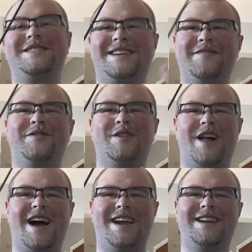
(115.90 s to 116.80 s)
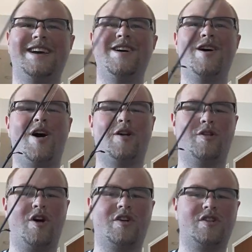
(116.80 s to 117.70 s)
give the line a
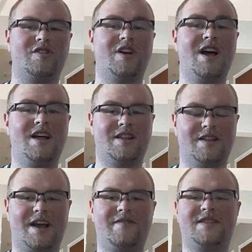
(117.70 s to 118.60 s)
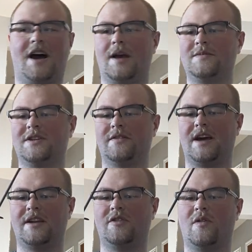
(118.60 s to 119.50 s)
longer lifetime, so
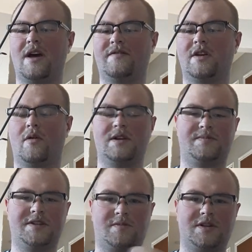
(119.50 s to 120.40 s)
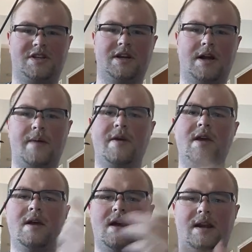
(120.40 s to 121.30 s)
that you don't have to always be switching it up
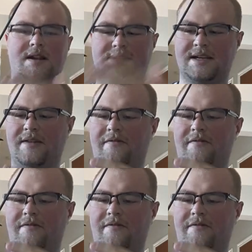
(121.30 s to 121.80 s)
and it doesn't